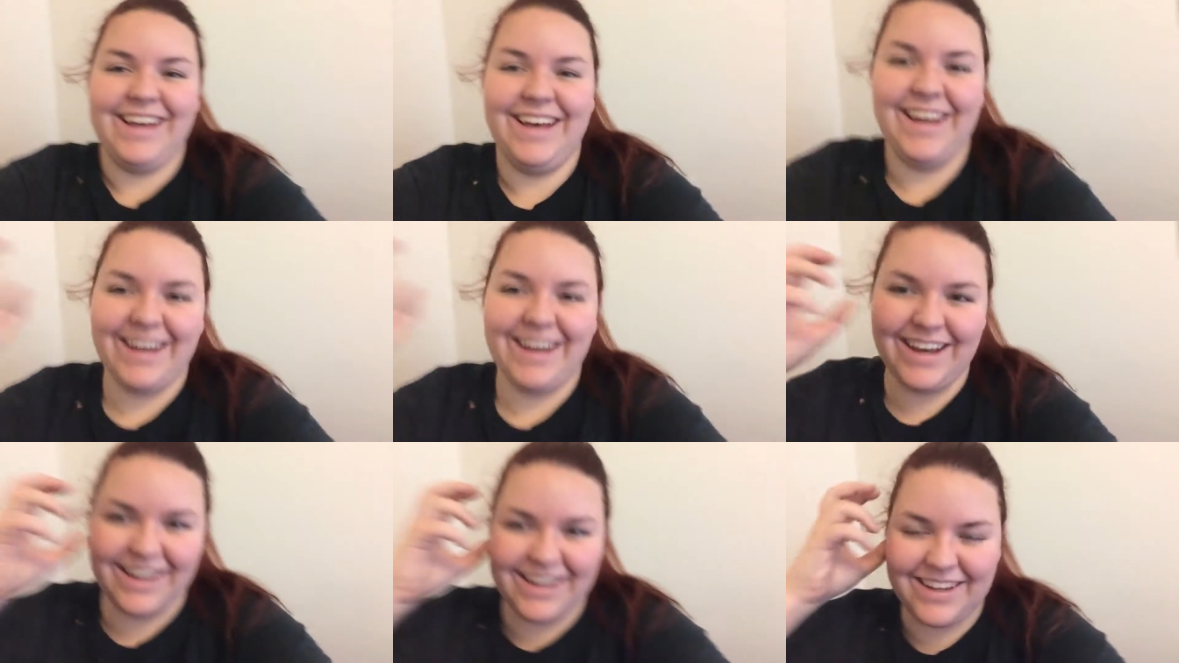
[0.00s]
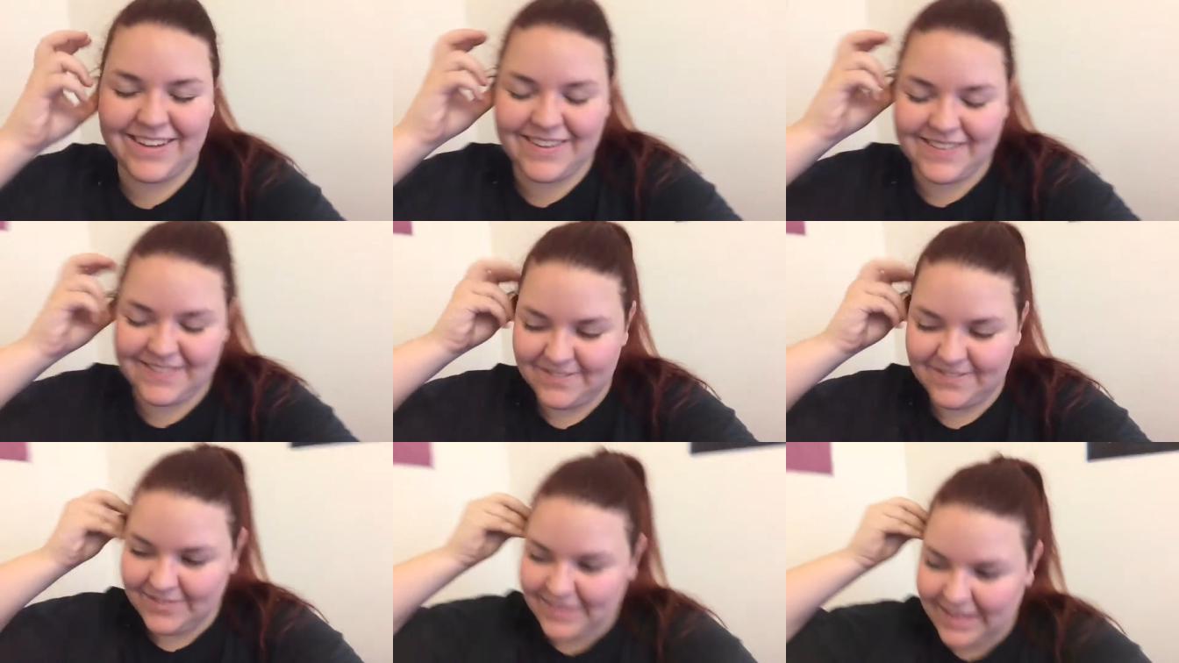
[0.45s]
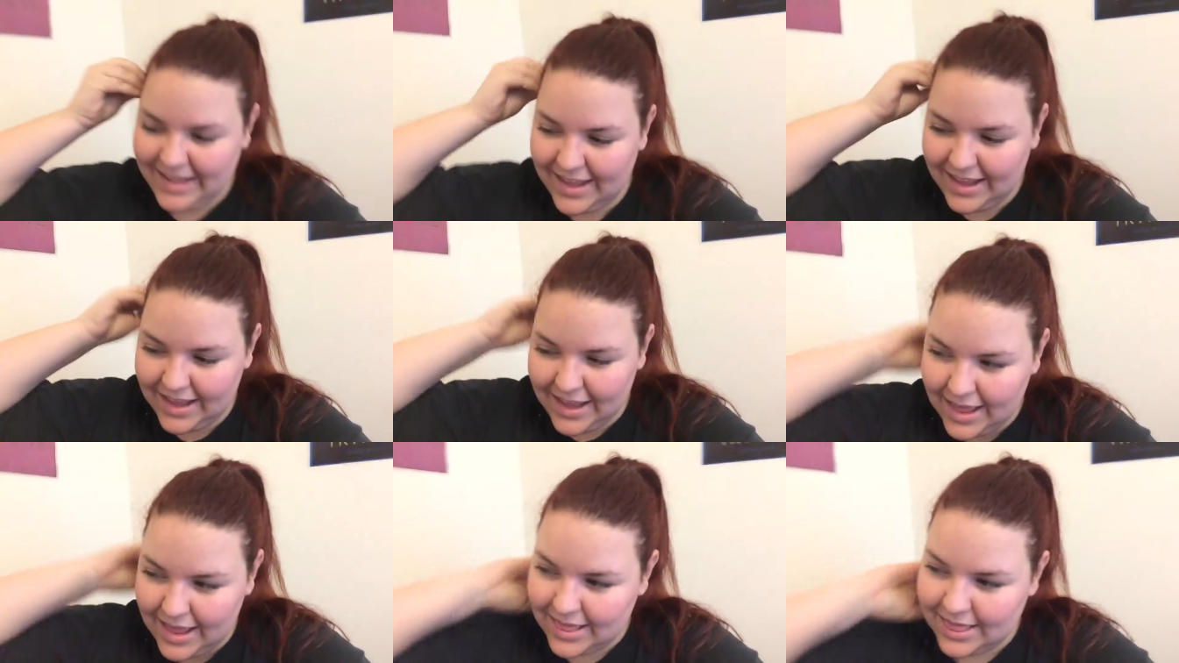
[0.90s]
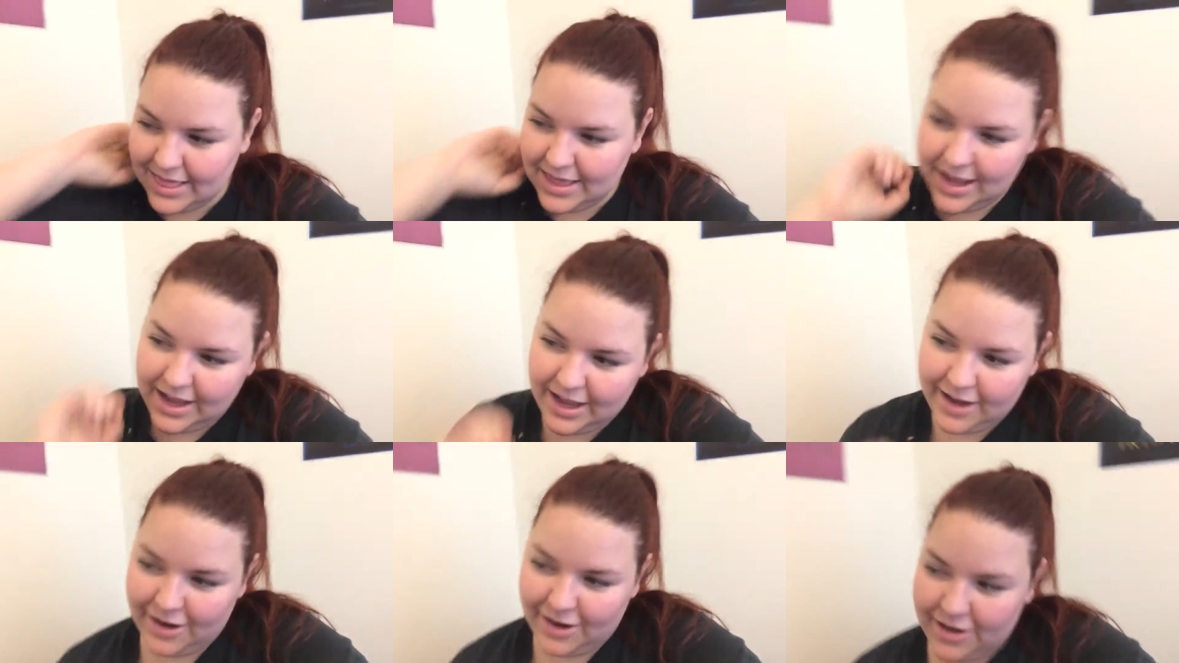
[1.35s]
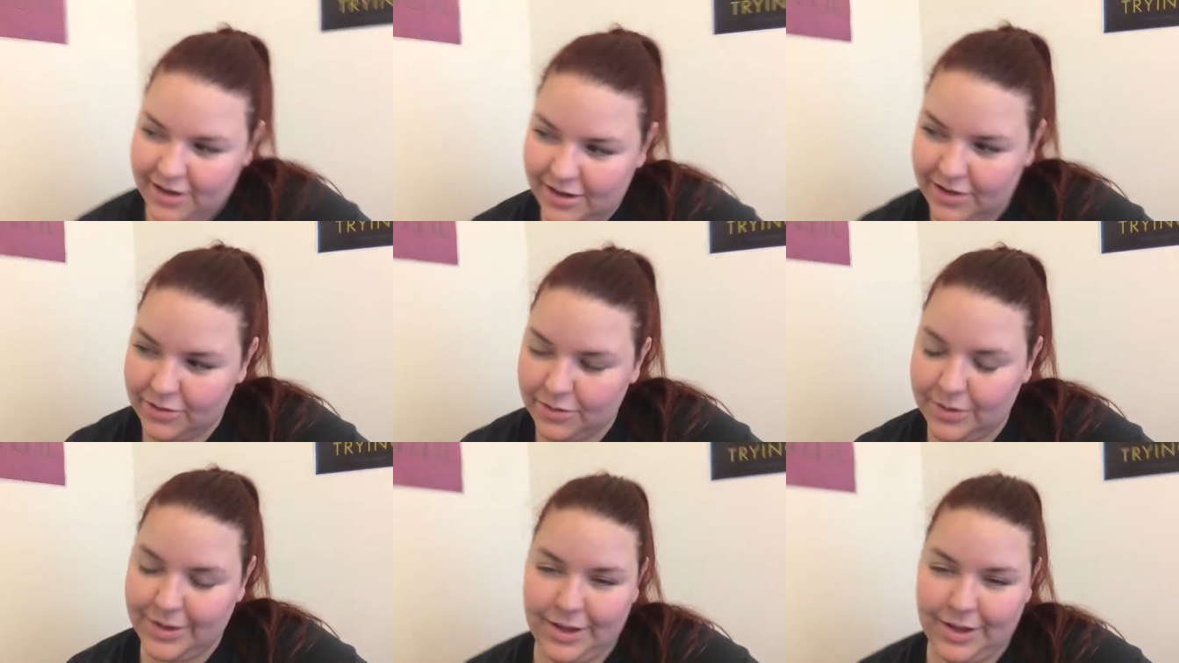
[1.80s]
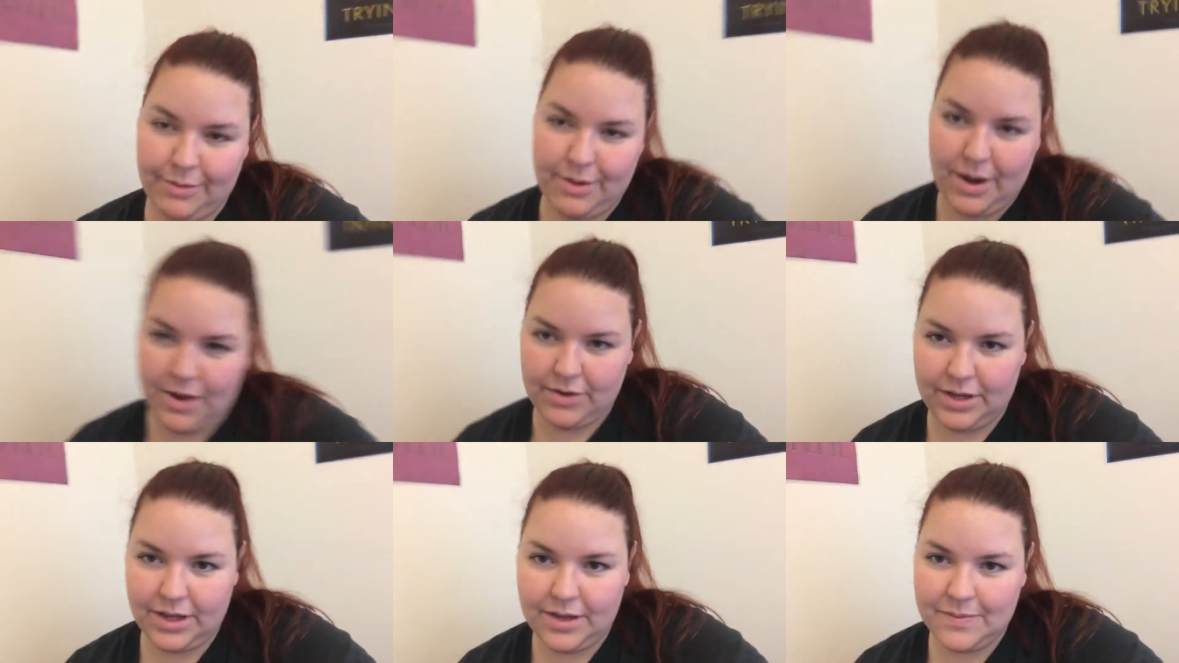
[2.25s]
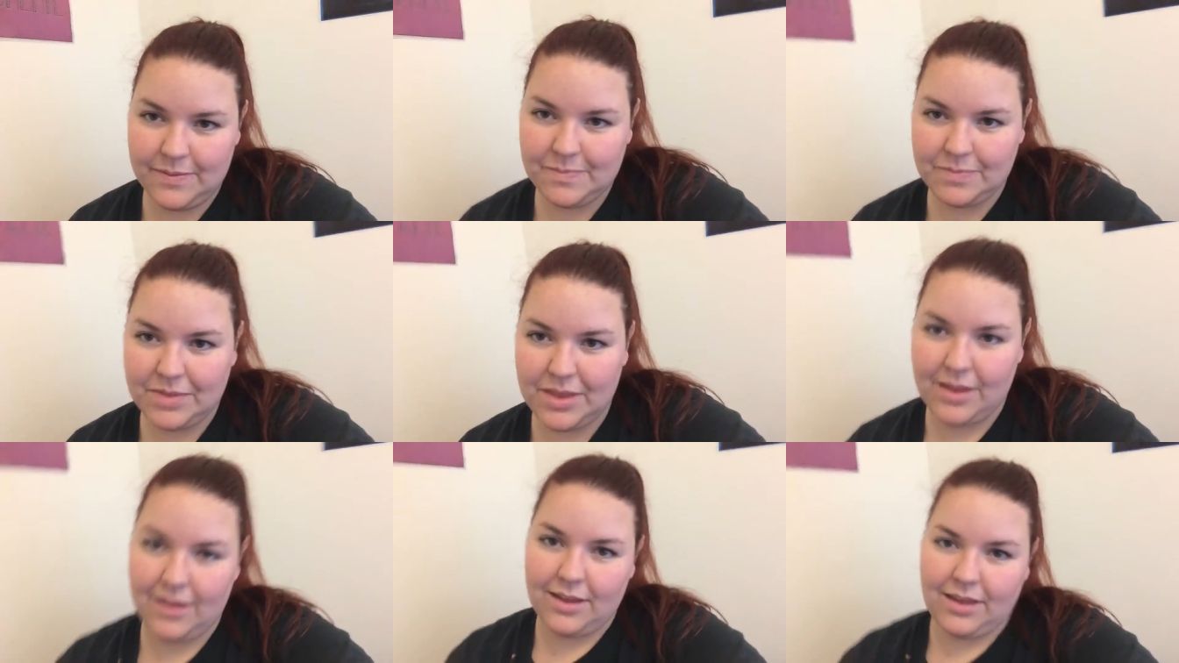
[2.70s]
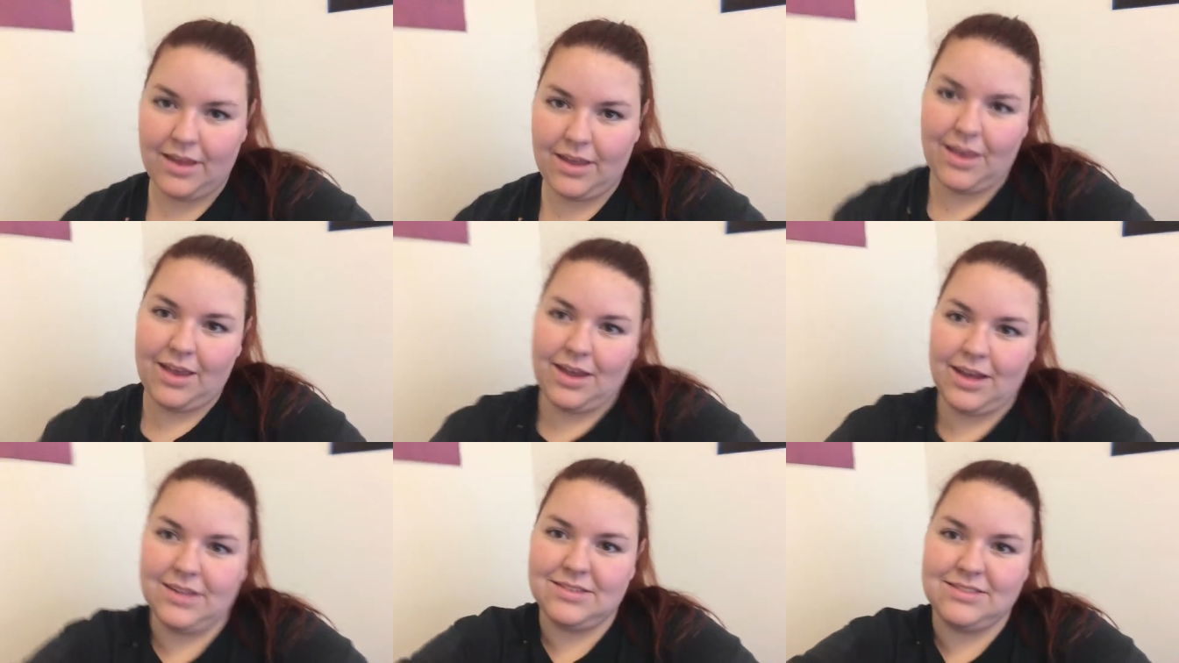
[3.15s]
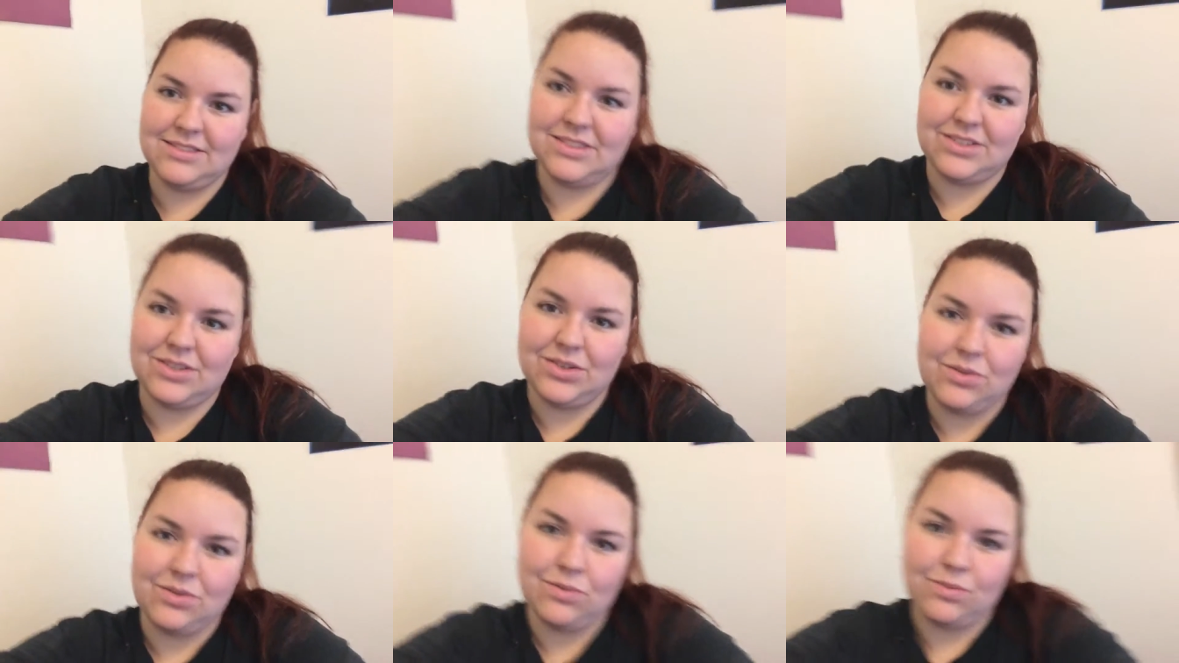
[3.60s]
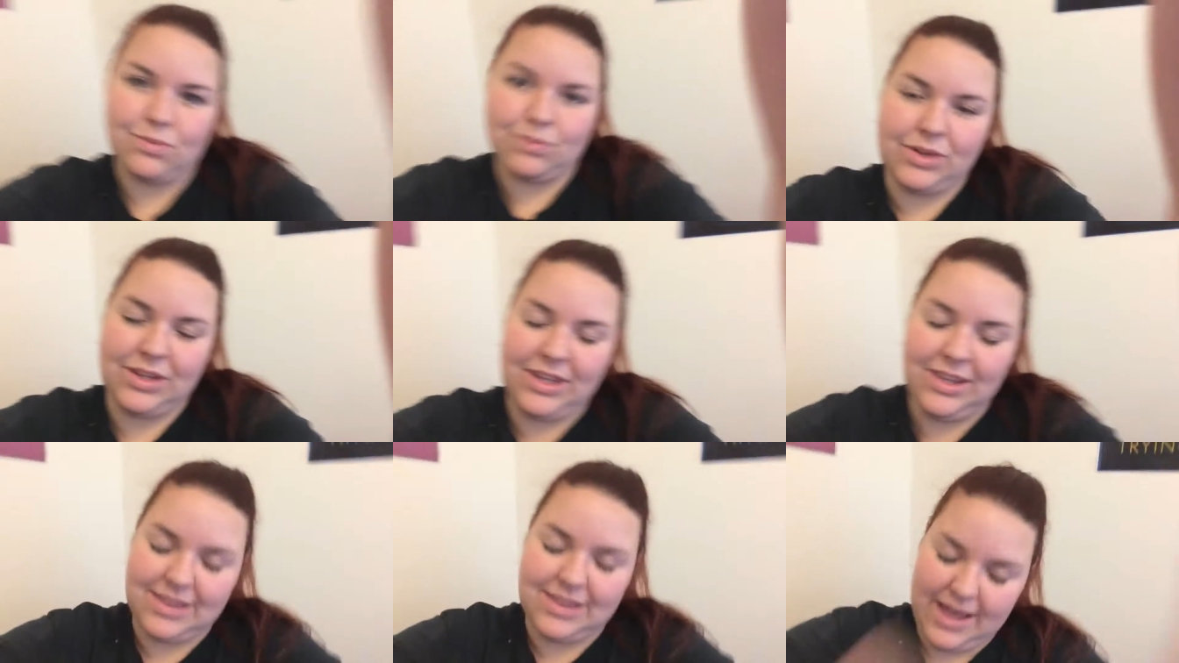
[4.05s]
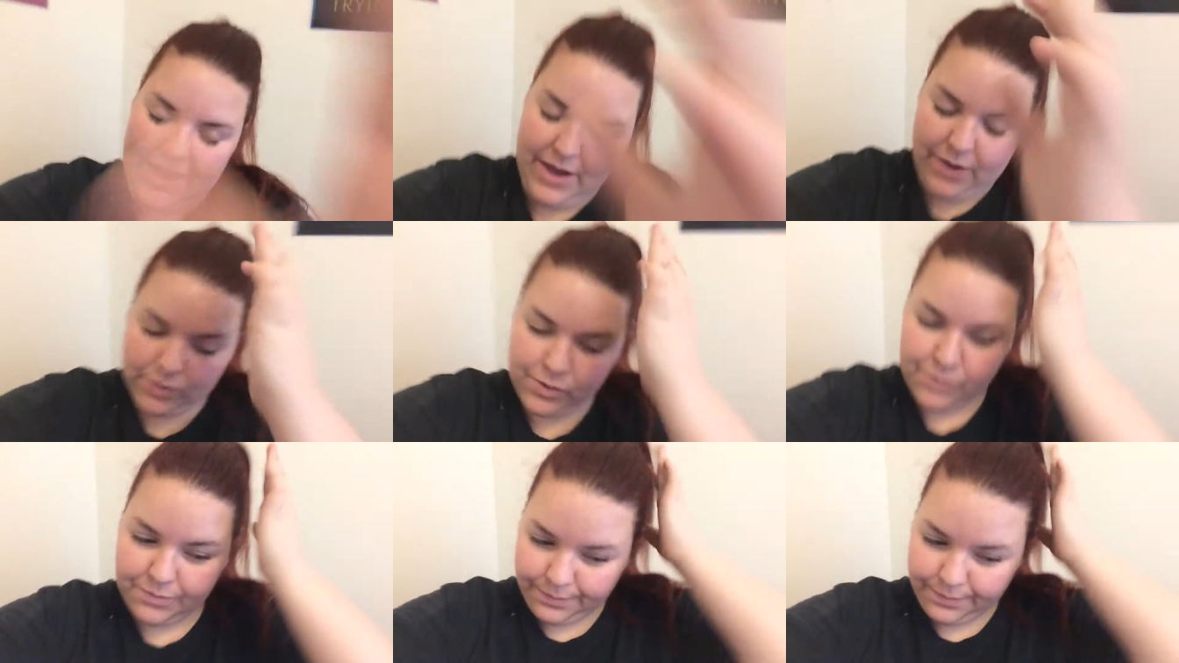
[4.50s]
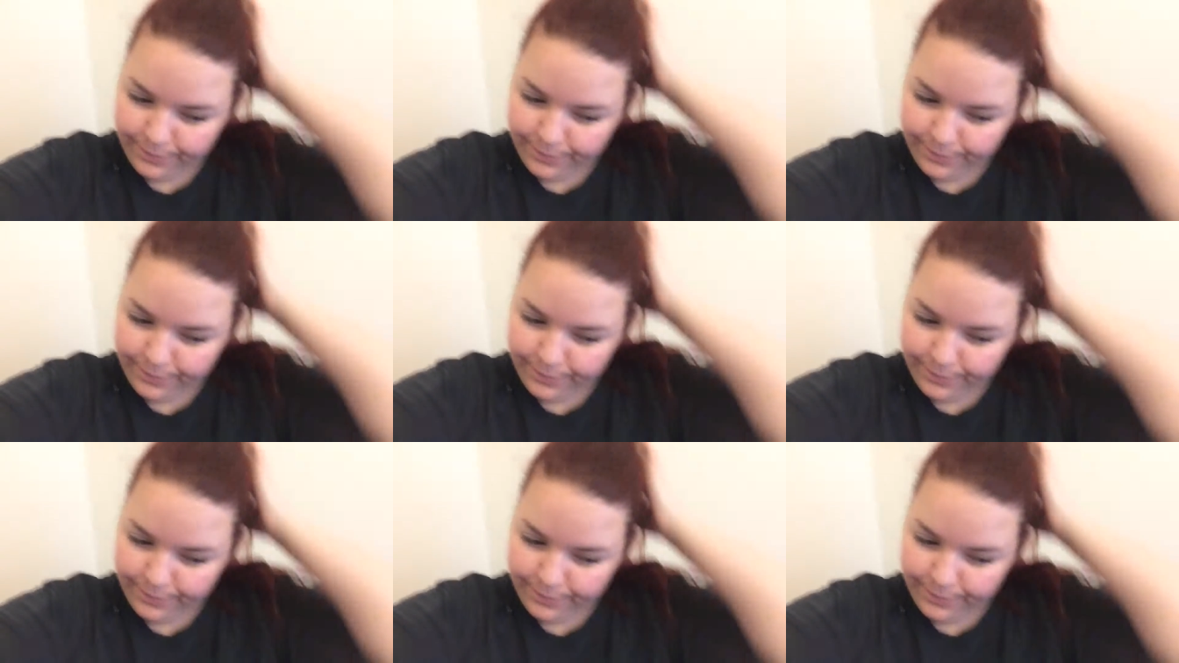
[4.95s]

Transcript: Um, they are really rowdy and really loud.